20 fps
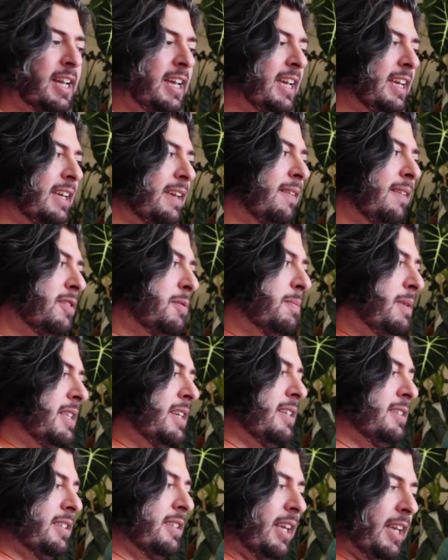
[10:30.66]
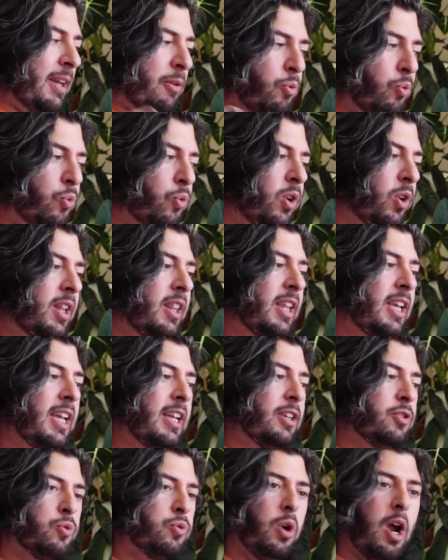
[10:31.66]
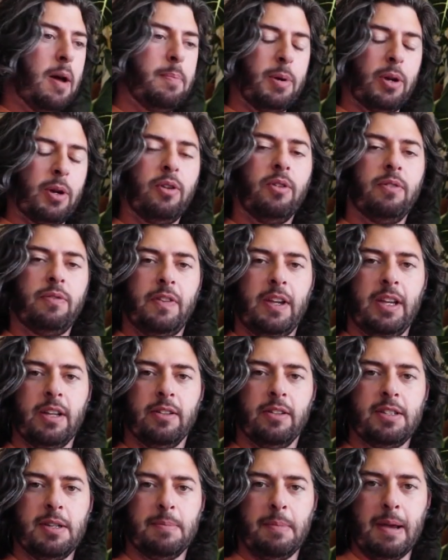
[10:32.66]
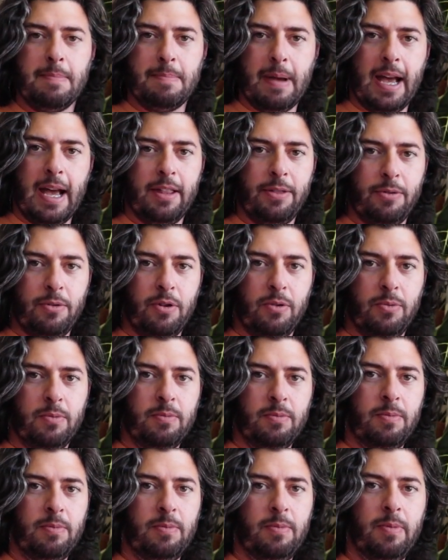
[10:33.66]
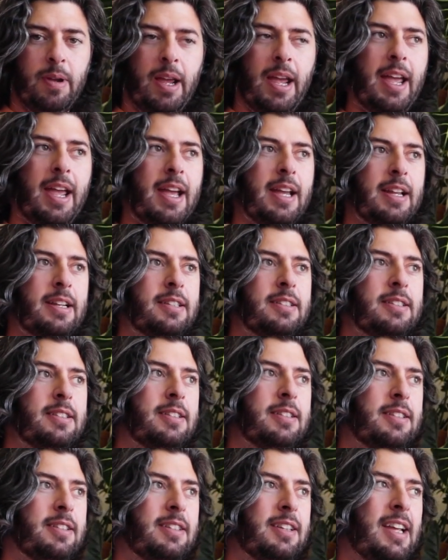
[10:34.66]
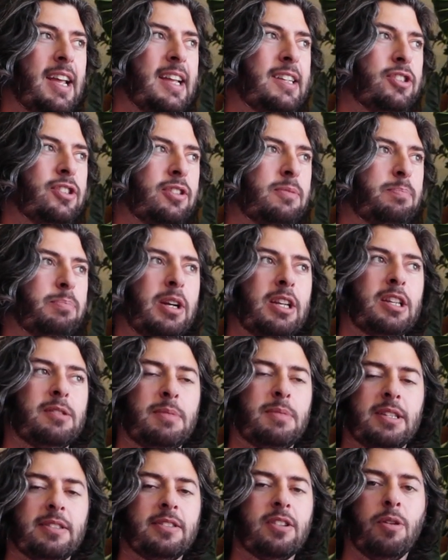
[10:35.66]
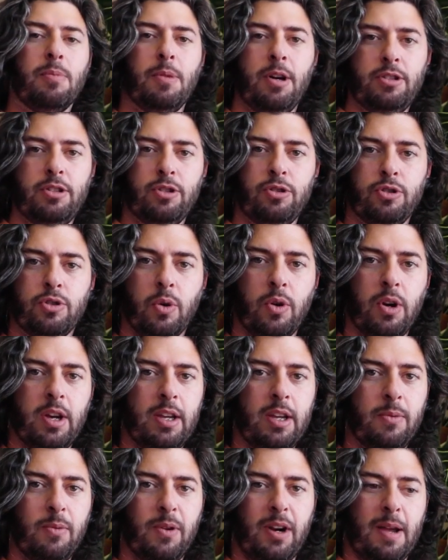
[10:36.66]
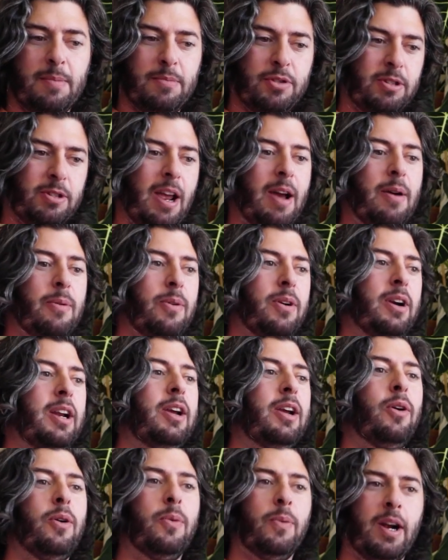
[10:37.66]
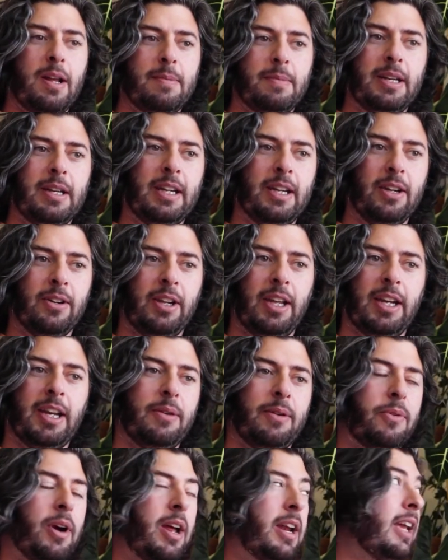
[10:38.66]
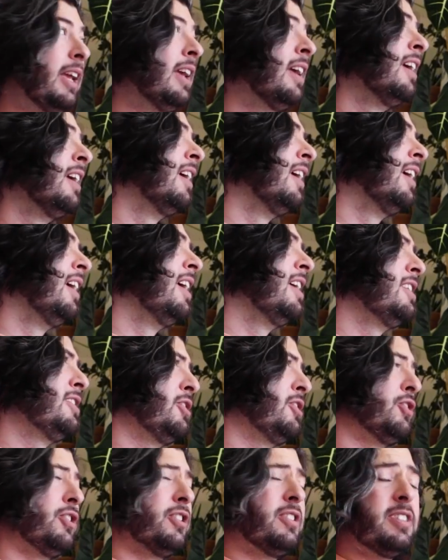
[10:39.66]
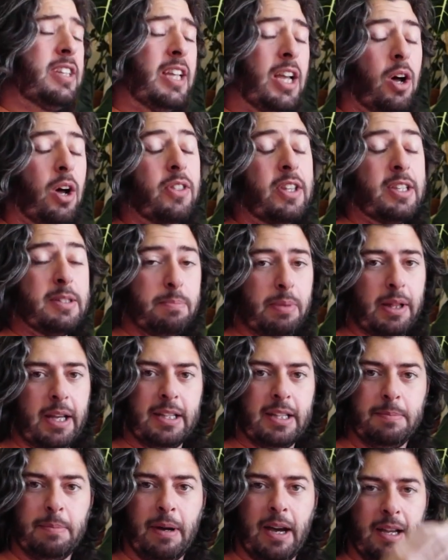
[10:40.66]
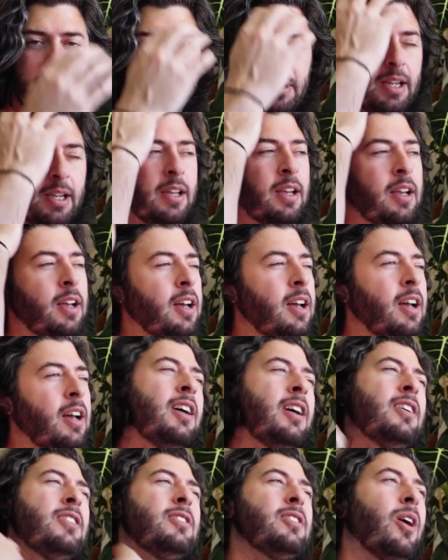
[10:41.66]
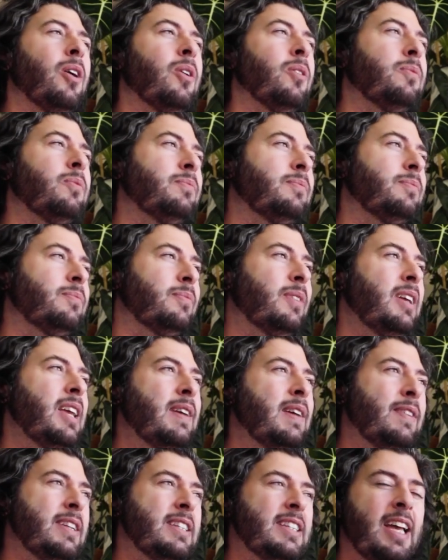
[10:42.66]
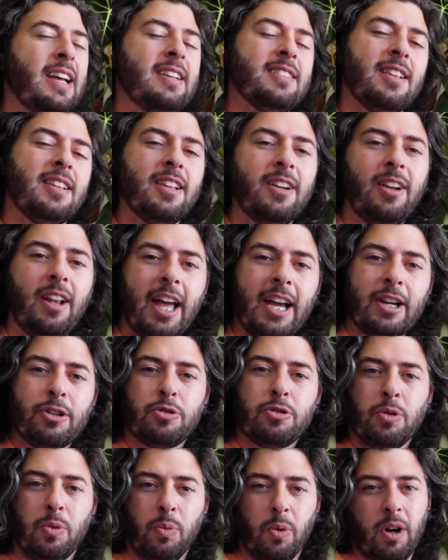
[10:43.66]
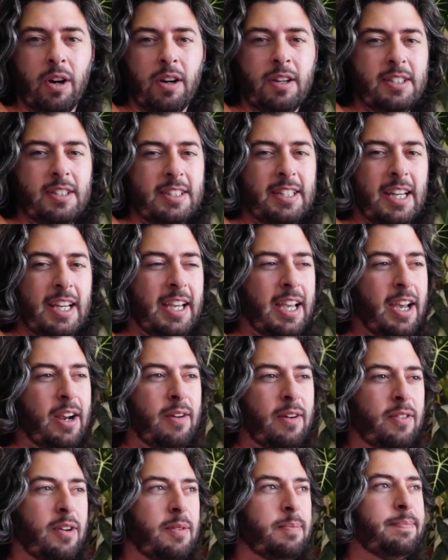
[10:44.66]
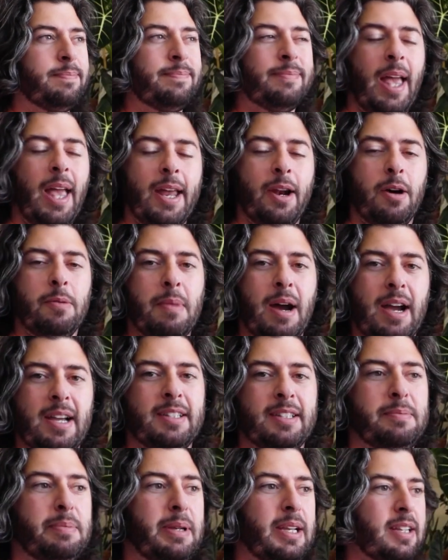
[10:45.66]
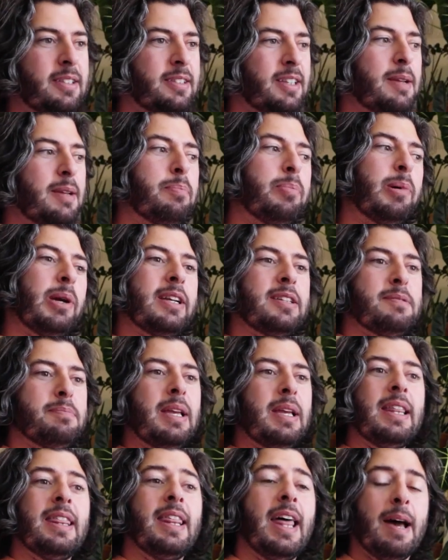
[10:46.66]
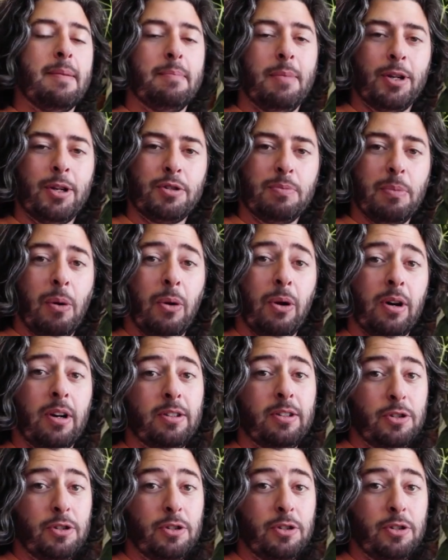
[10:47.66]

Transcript: it gives me this like really tropical feel to my bathroom, and it just brings me so much joy when I'm showering or when I'm in here getting ready to just see all these plants behind me. So if it takes a little extra work to take care of them, I don't mind because it brings me that much more